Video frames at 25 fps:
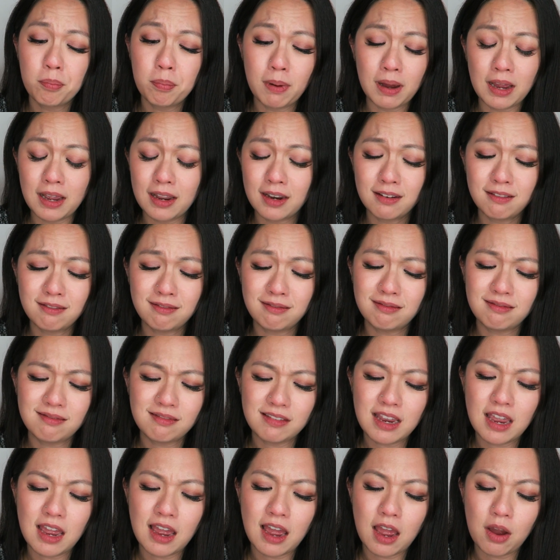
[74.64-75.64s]
but
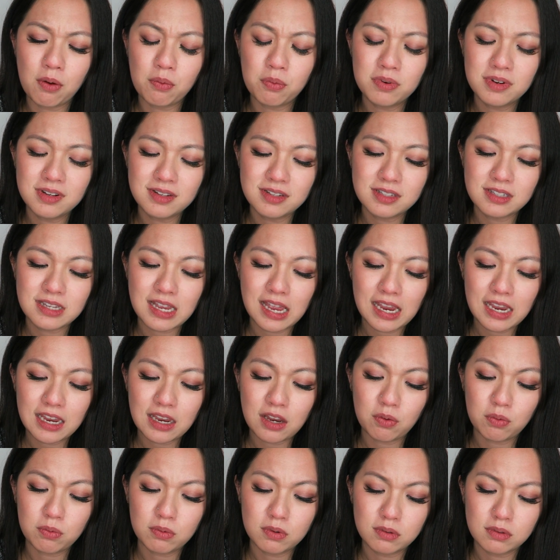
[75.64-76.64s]
yeah, I would
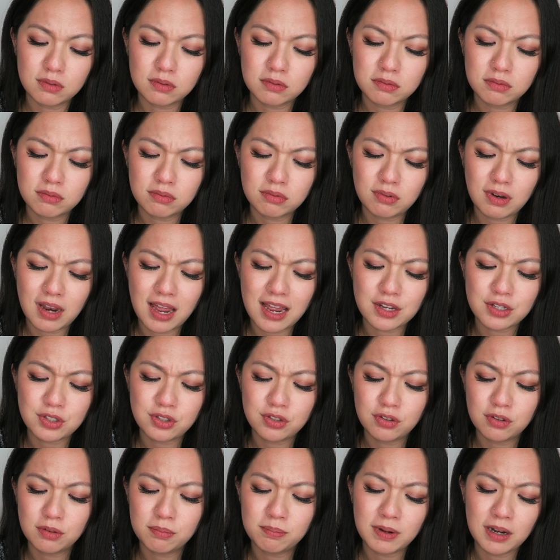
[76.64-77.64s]
say it will
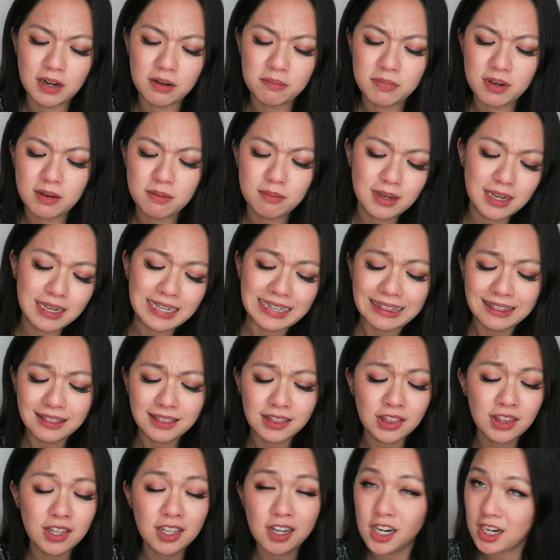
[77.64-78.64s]
last you about maybe
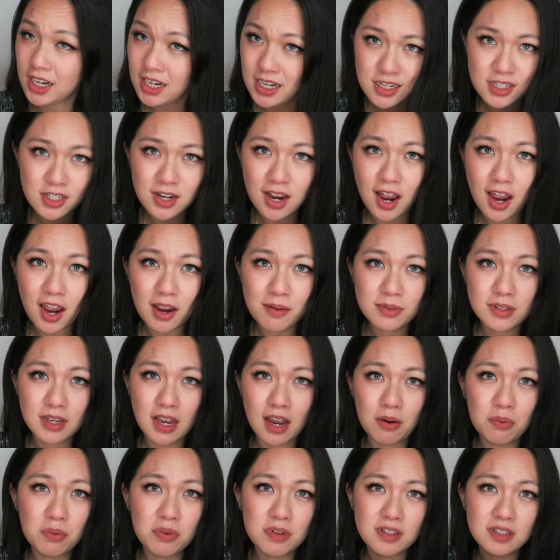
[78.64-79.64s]
thirty times.
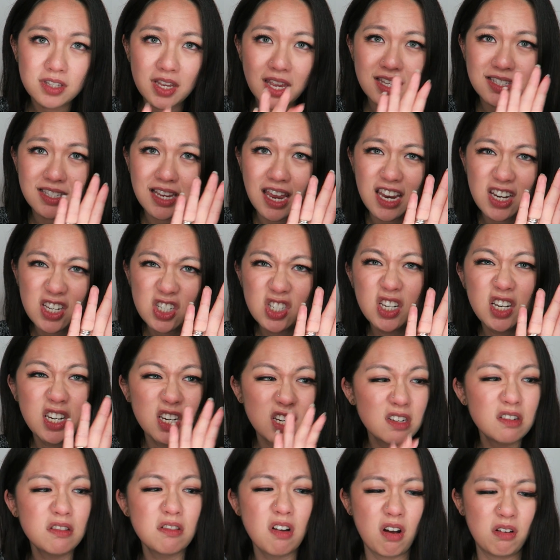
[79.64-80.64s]
I would say it's
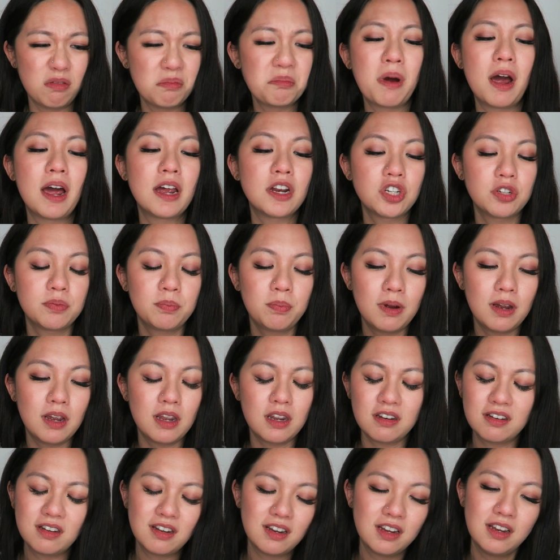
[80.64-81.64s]
actually not much,
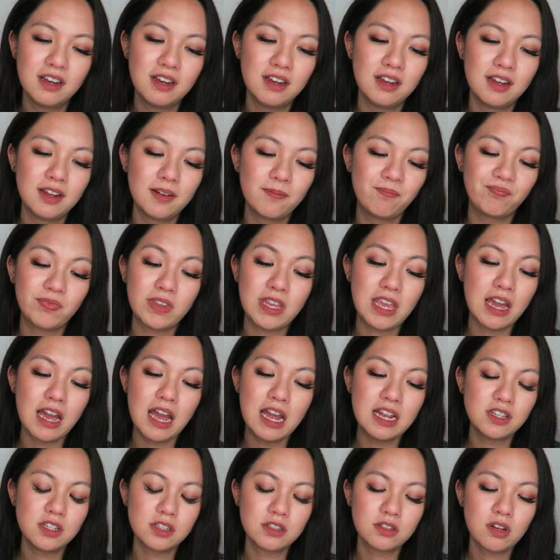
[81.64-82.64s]
but
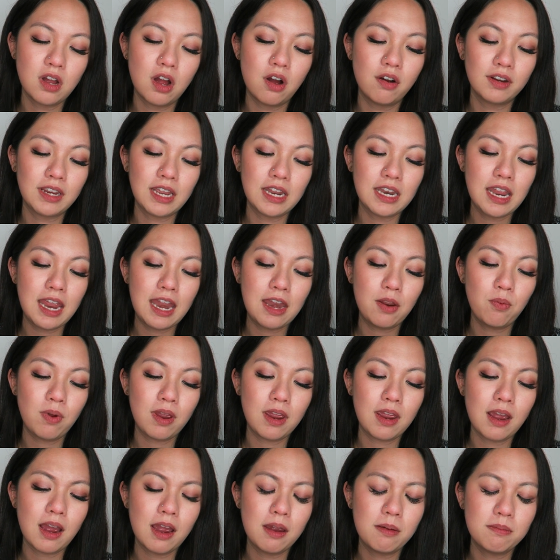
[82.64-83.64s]
yeah, I just thought I'll get it anyway.